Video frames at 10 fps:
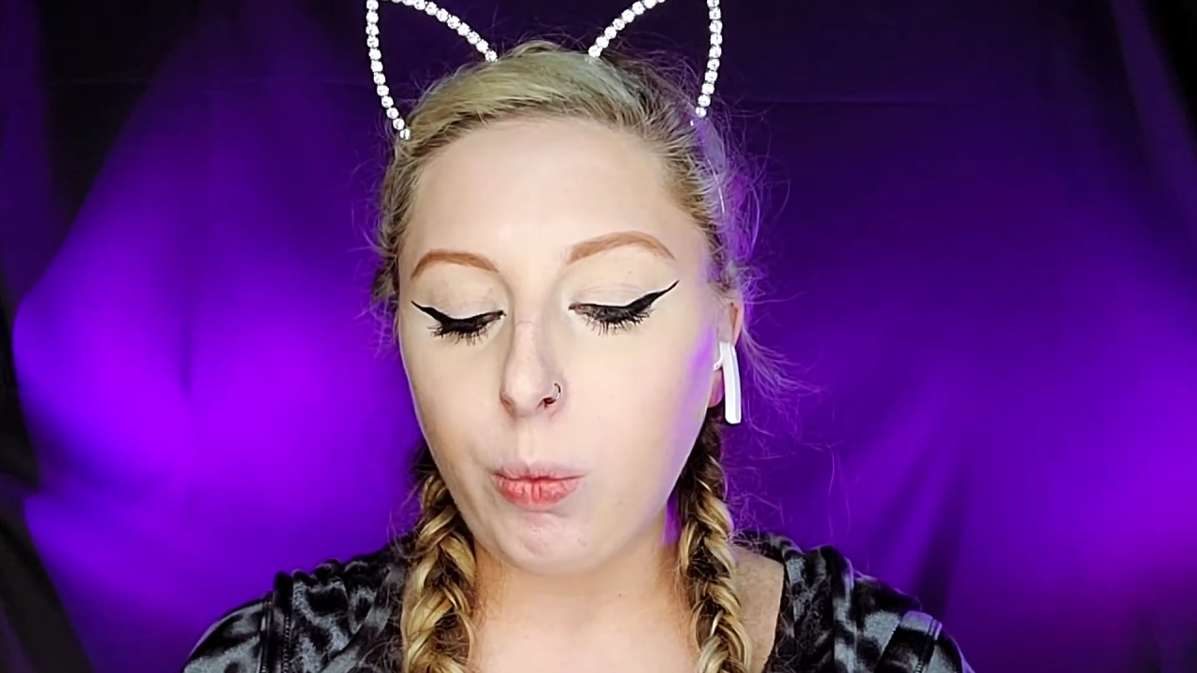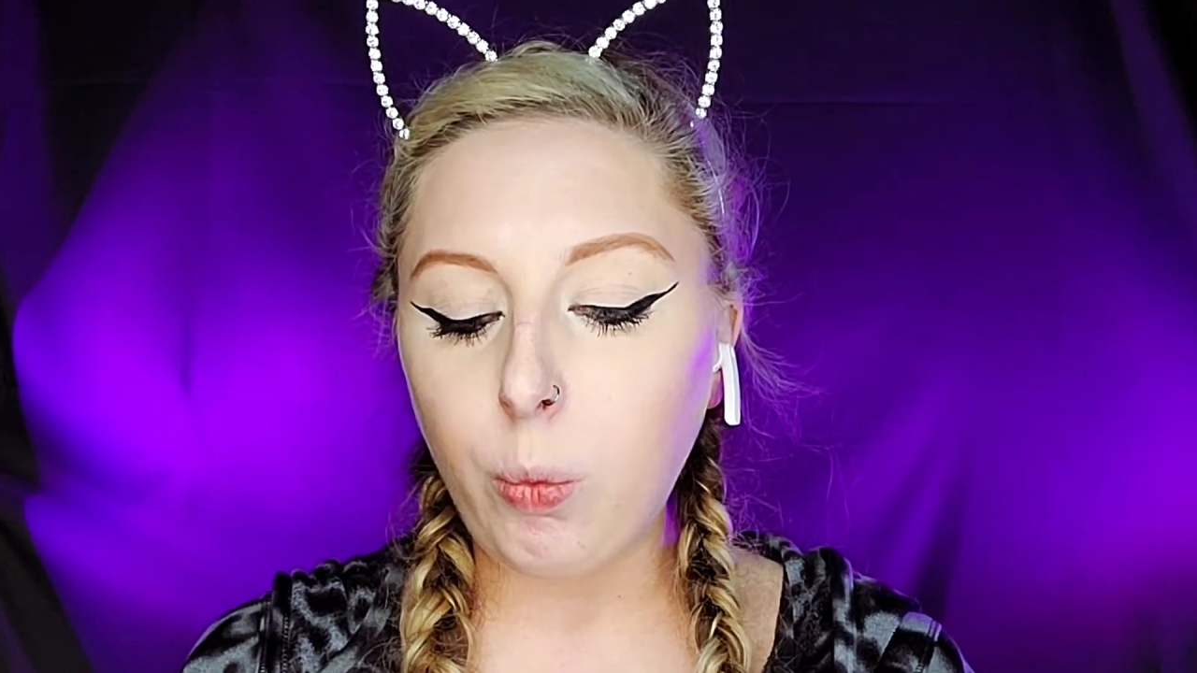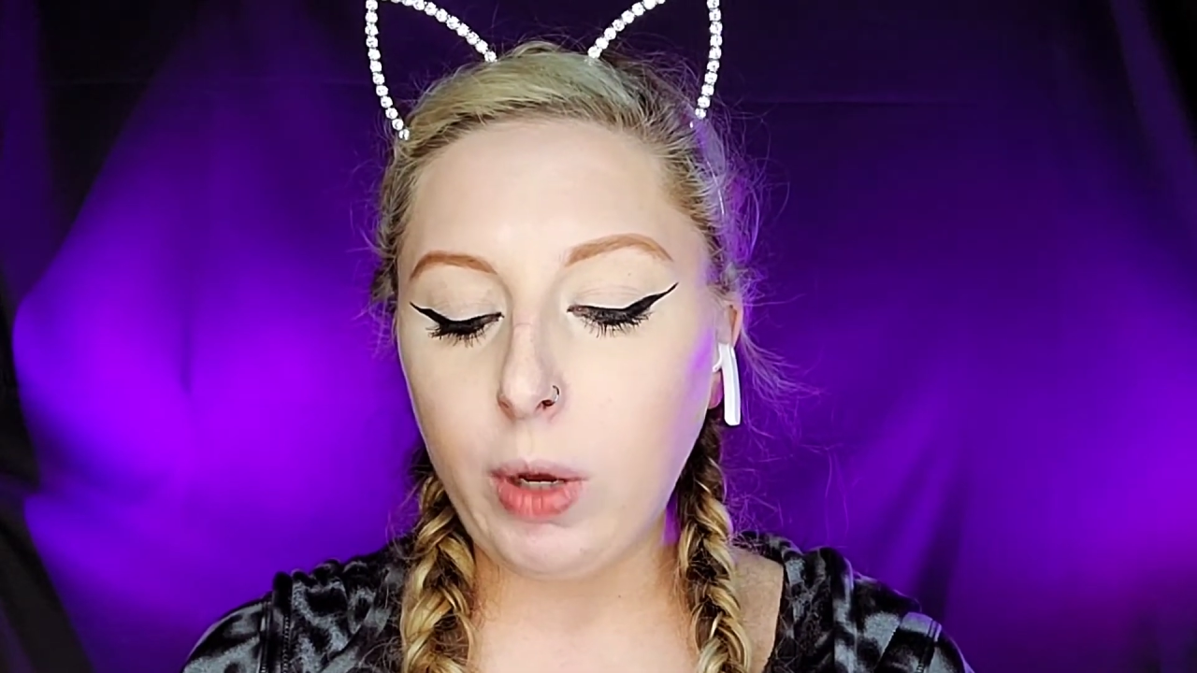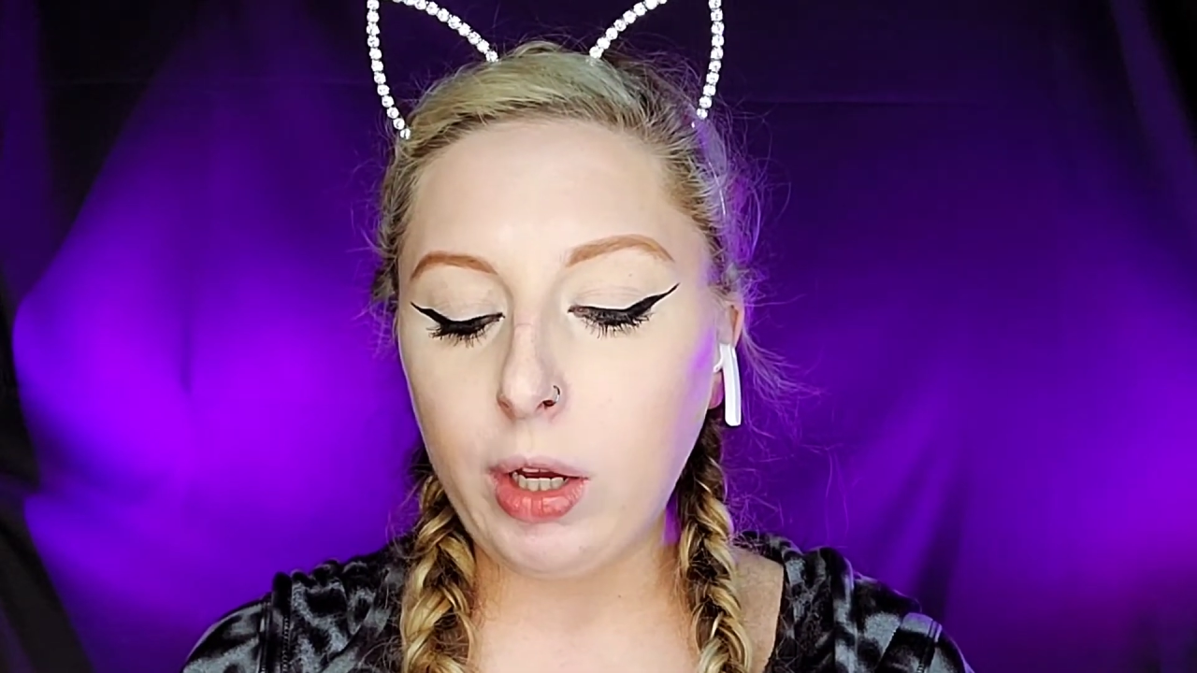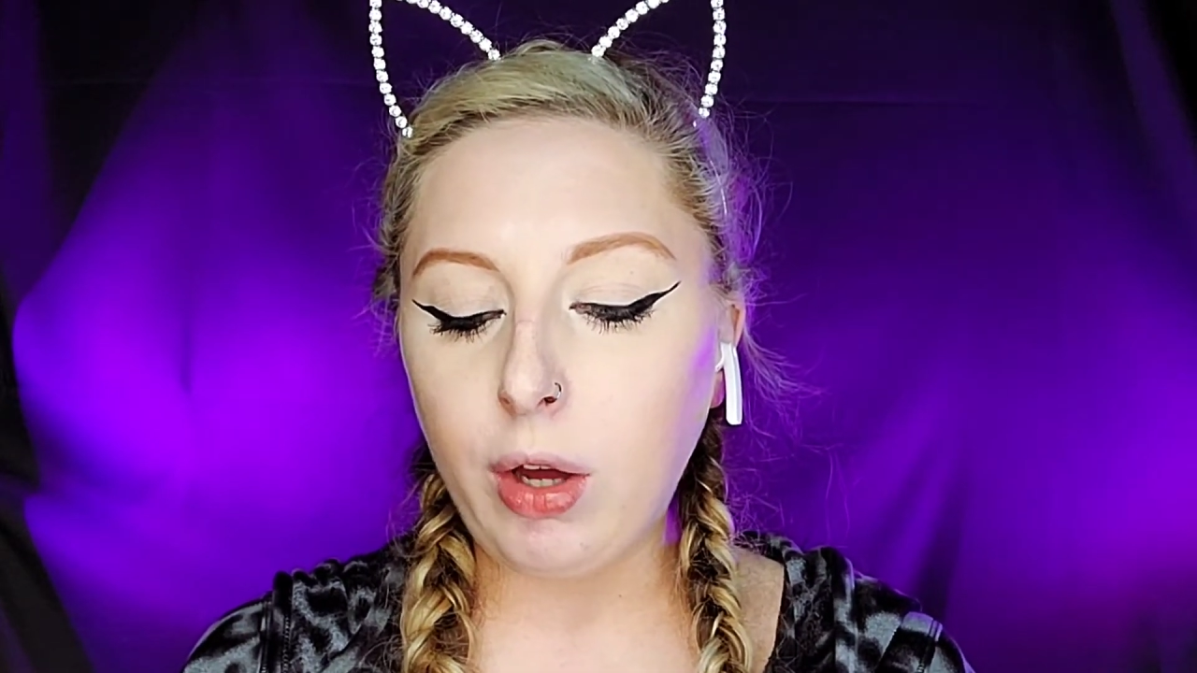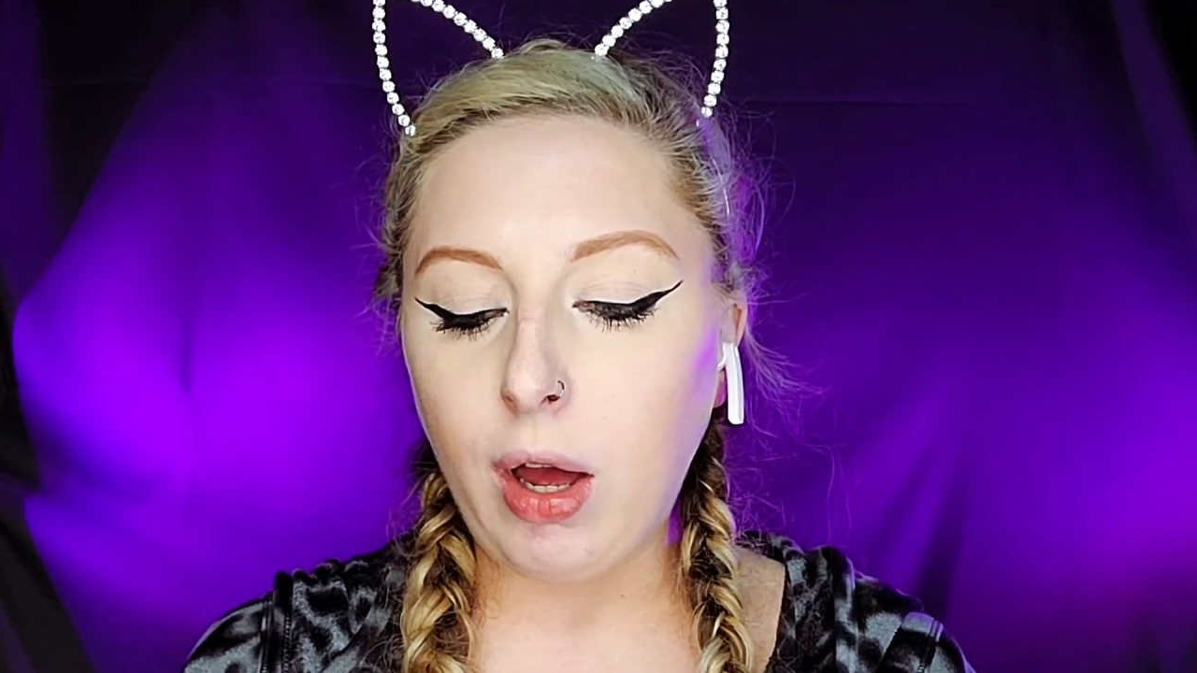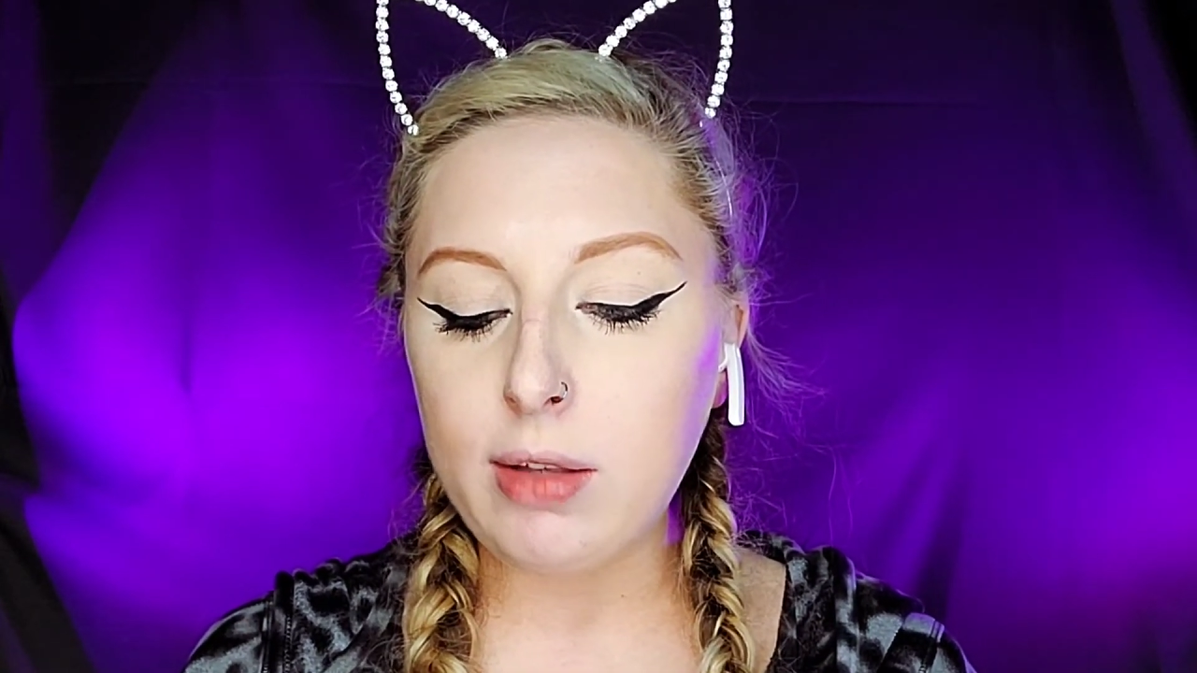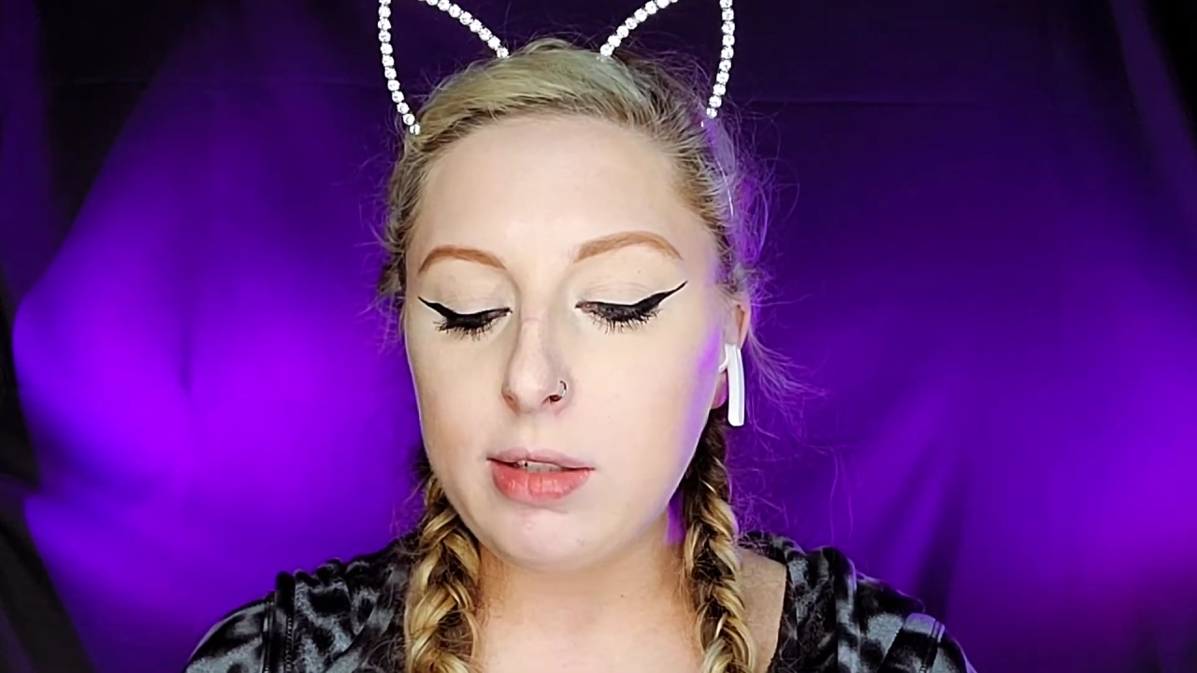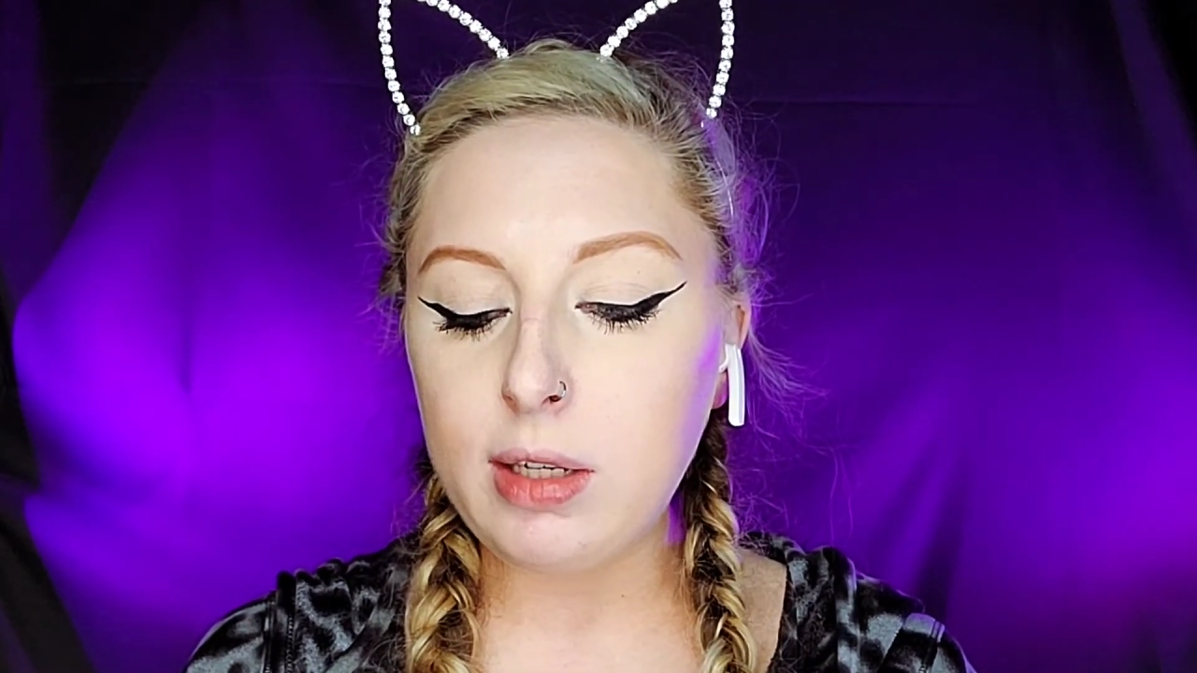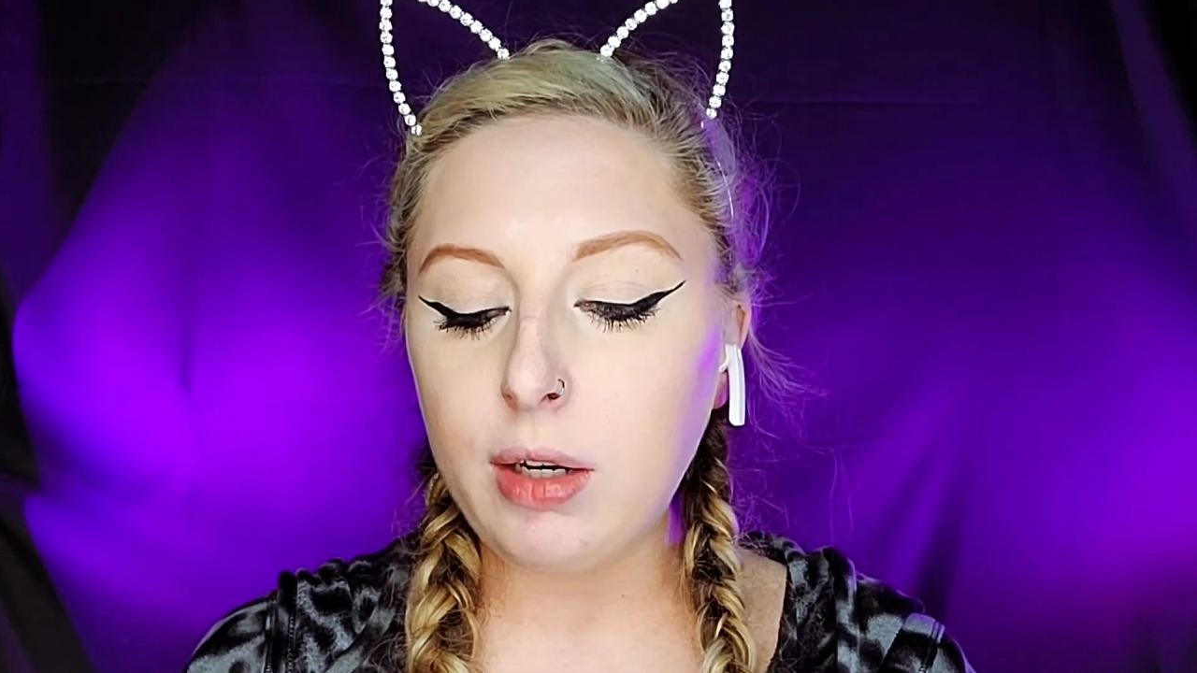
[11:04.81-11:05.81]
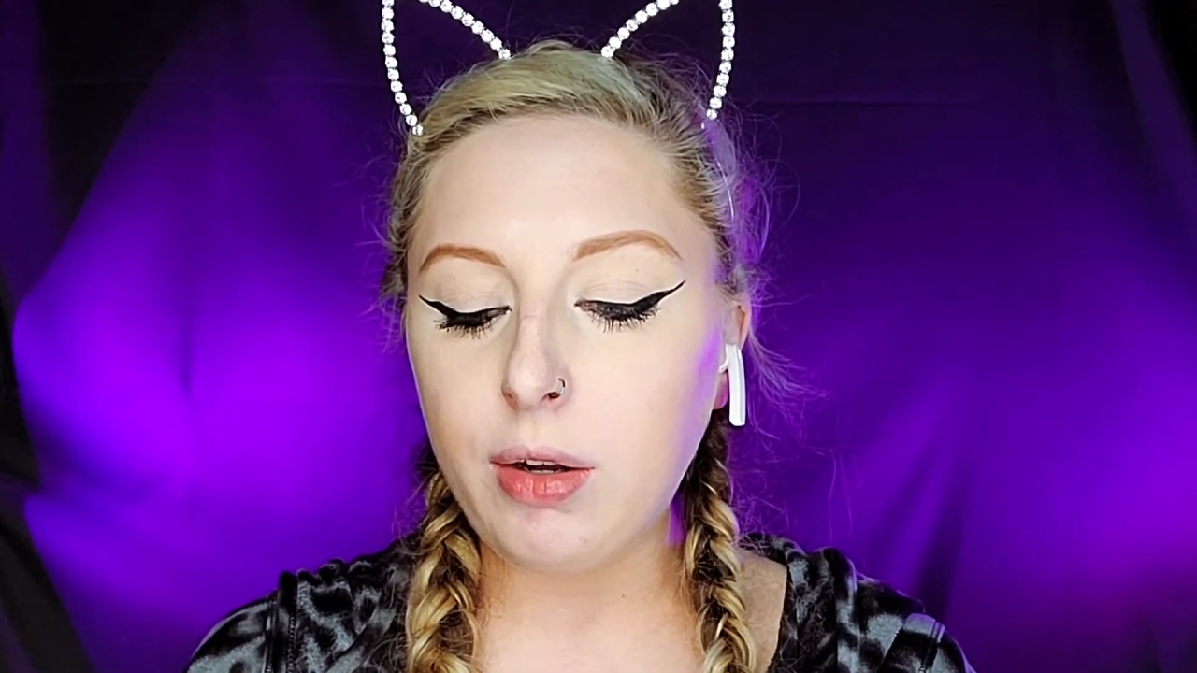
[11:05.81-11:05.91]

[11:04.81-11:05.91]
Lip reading: what caused it,